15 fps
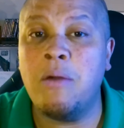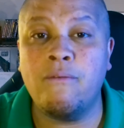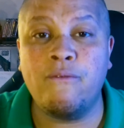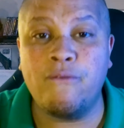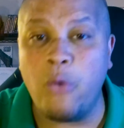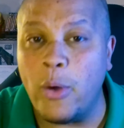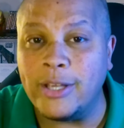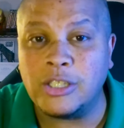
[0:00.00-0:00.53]

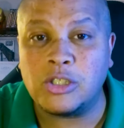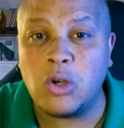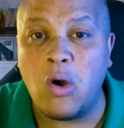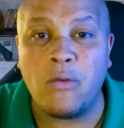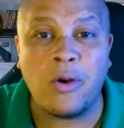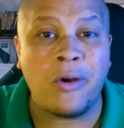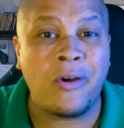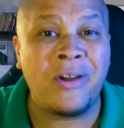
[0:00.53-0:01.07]

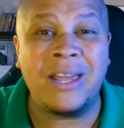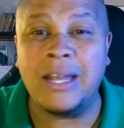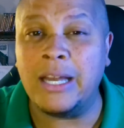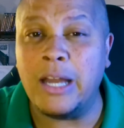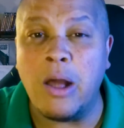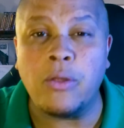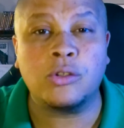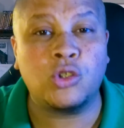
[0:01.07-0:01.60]
voiceover, or
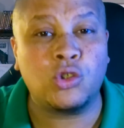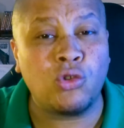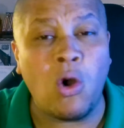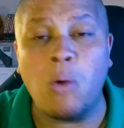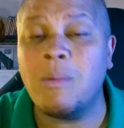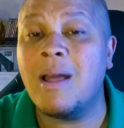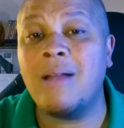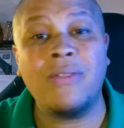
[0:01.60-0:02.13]
any other
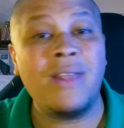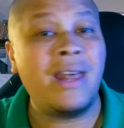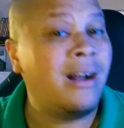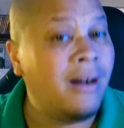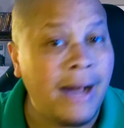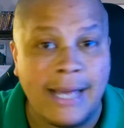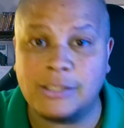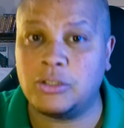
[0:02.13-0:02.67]
trope that a
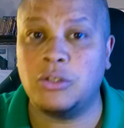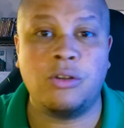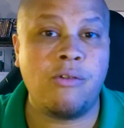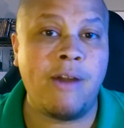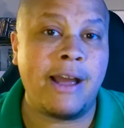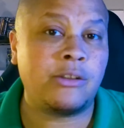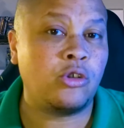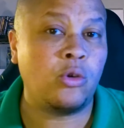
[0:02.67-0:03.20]
lesser
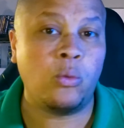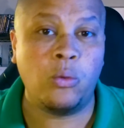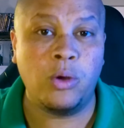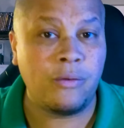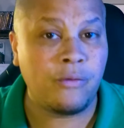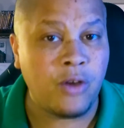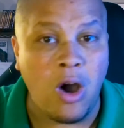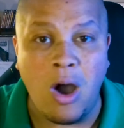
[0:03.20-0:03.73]
director would
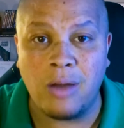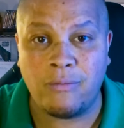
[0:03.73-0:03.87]
have gone